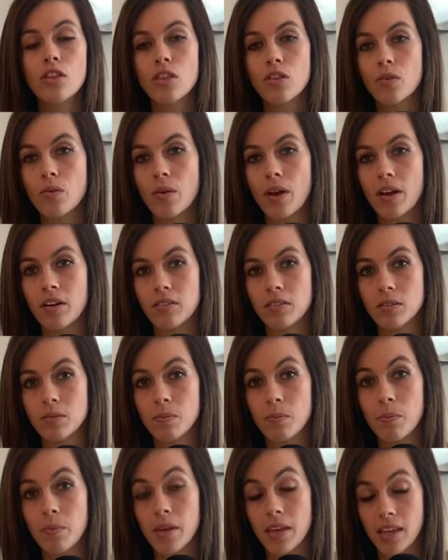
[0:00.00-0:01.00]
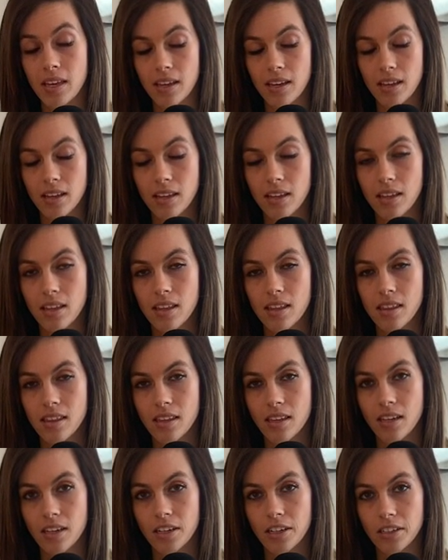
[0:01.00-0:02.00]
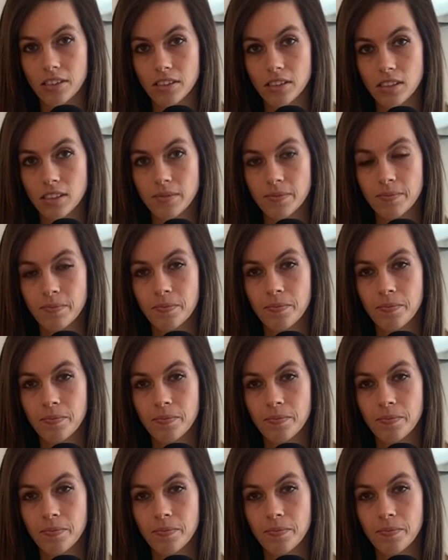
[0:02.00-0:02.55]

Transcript: throughout big theaters.